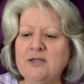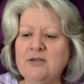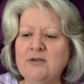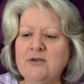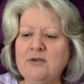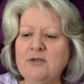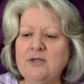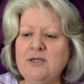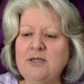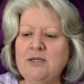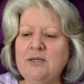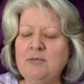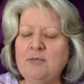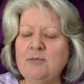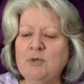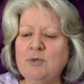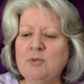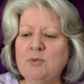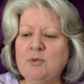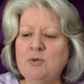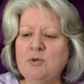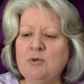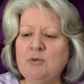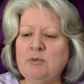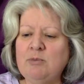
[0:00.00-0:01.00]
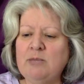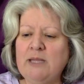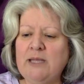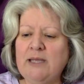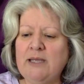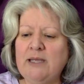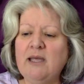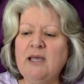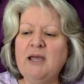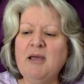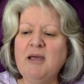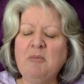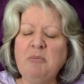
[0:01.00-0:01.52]
Green, purple, black.
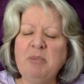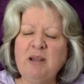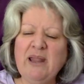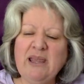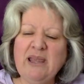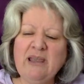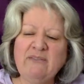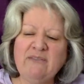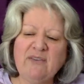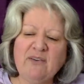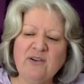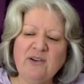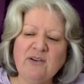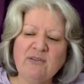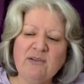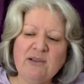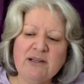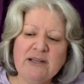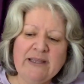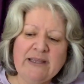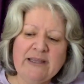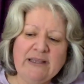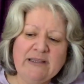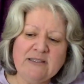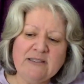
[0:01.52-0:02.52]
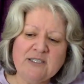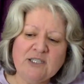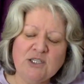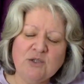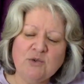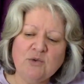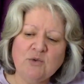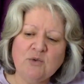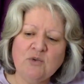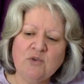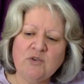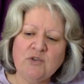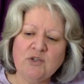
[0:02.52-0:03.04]
Black very rarely gets
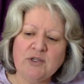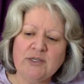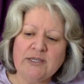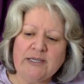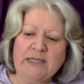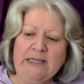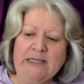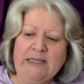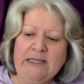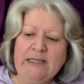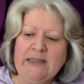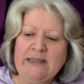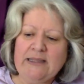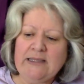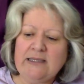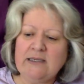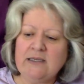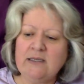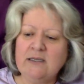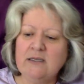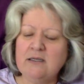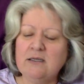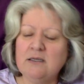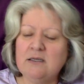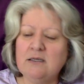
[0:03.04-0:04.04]
used on anything.